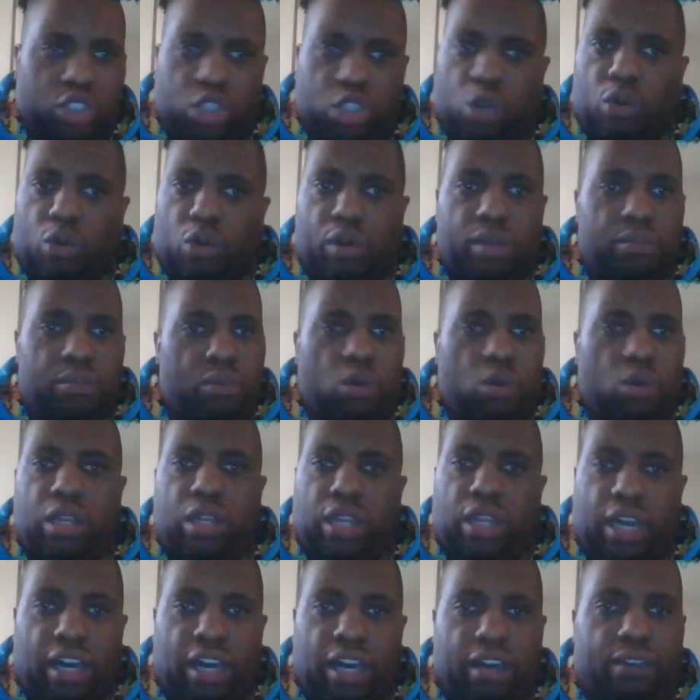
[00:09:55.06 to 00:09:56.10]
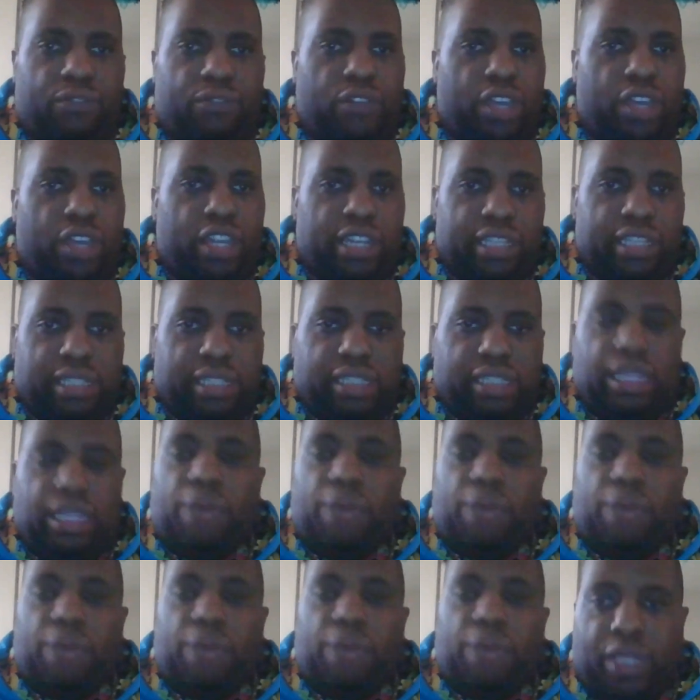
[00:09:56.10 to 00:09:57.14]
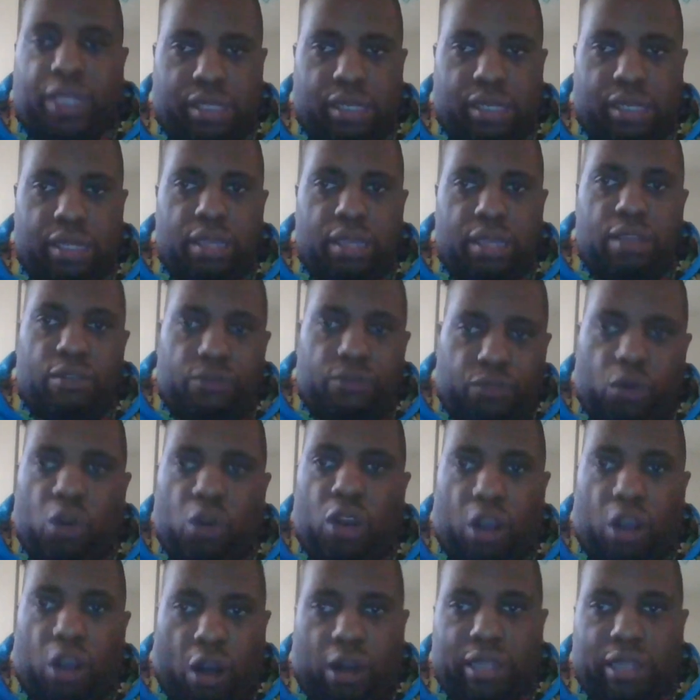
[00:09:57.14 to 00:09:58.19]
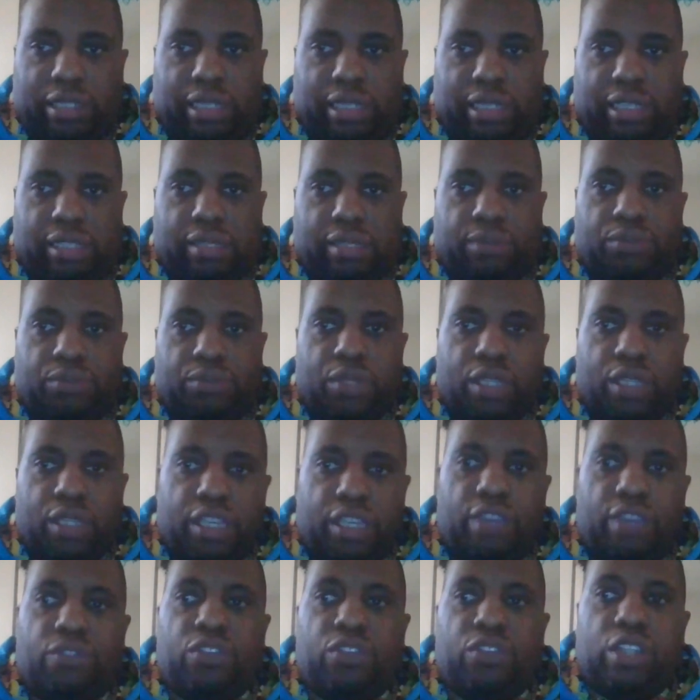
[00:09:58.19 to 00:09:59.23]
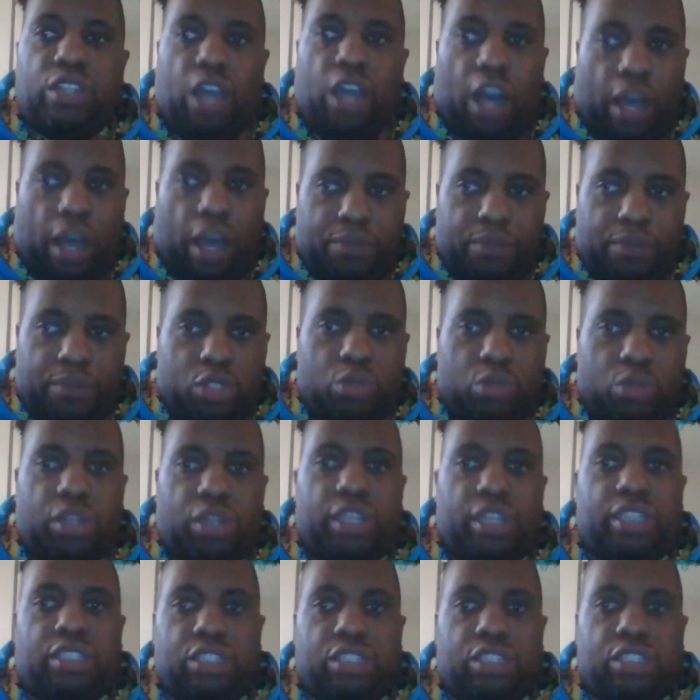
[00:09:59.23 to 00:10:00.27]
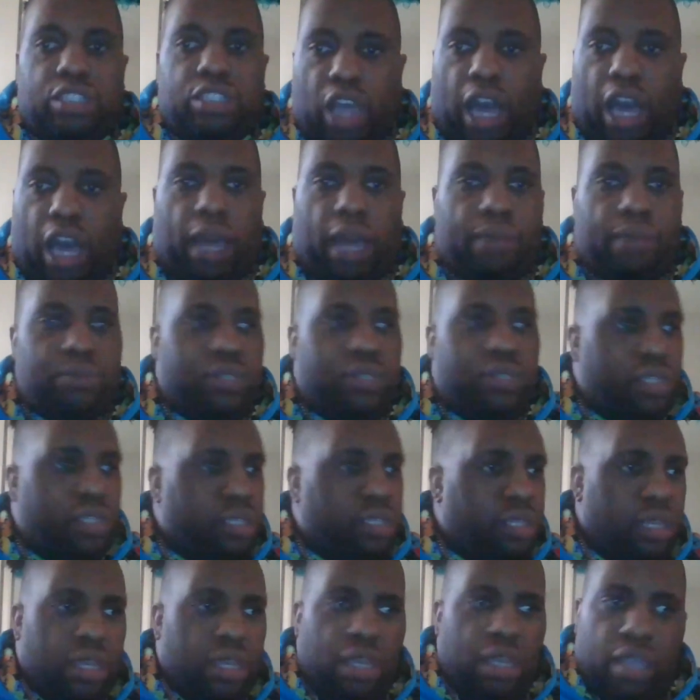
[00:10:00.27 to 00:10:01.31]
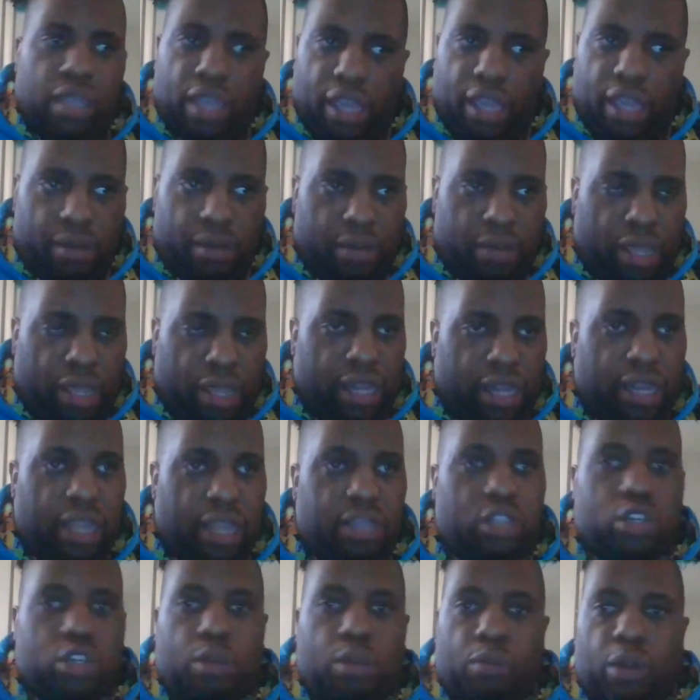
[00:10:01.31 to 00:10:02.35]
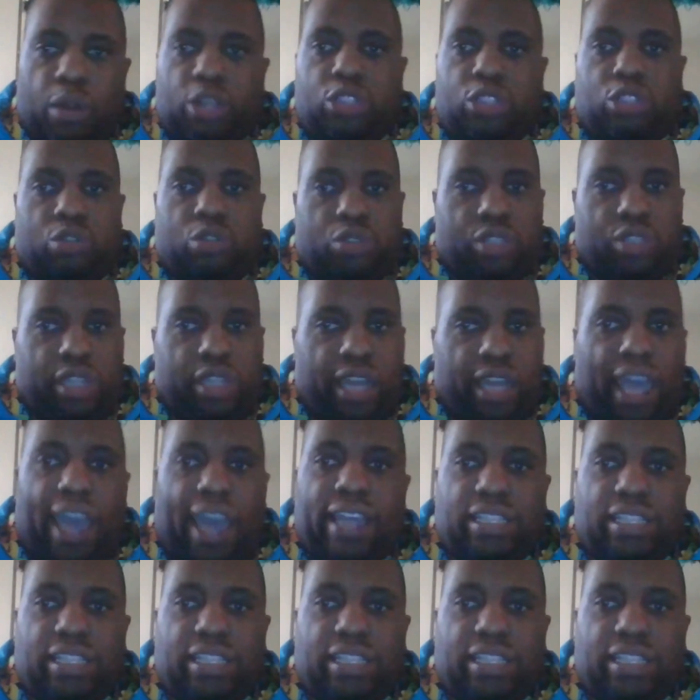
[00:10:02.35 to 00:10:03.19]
Showing more love and acceptance for autism, giving opportunities and jobs and commercials and